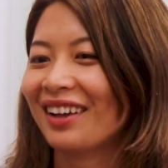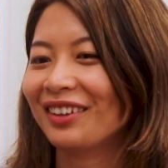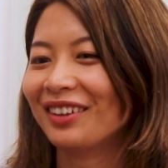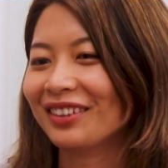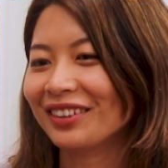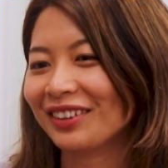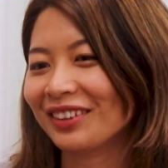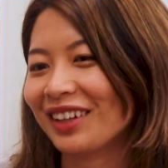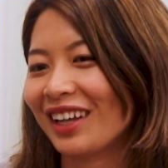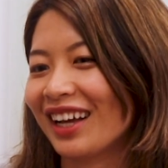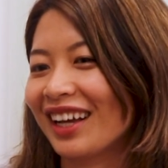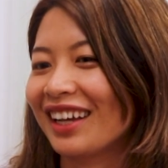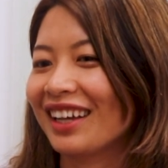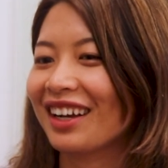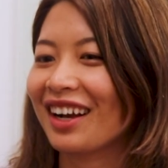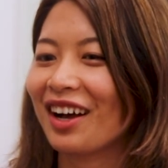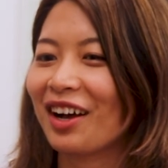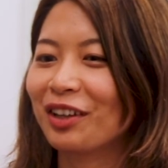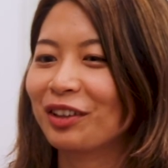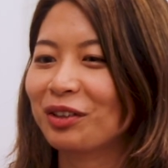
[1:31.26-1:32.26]
And also
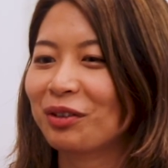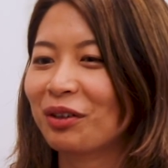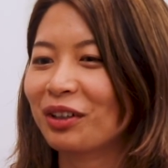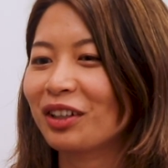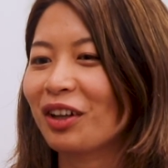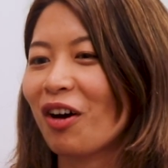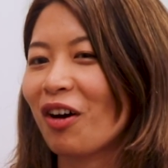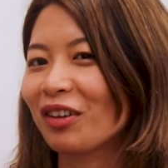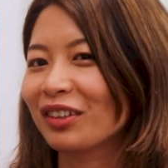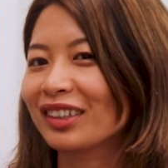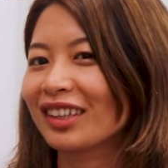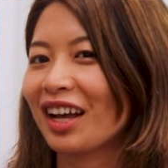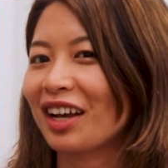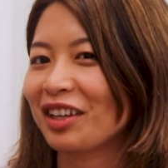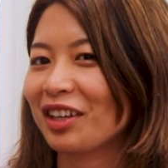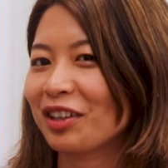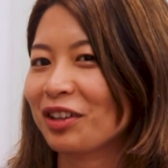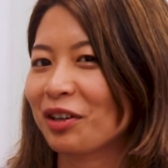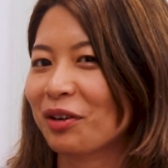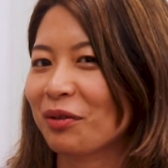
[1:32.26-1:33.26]
like during the
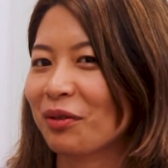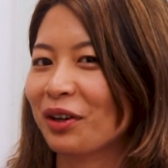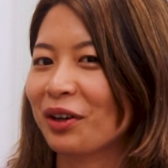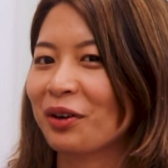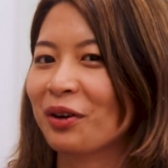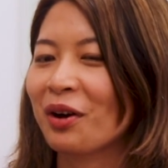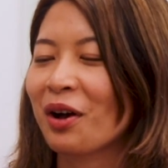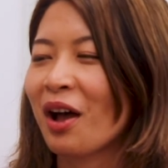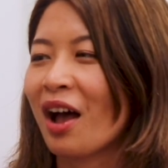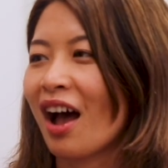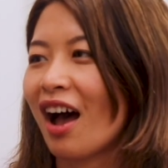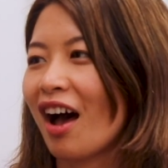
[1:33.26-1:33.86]
on-site interview,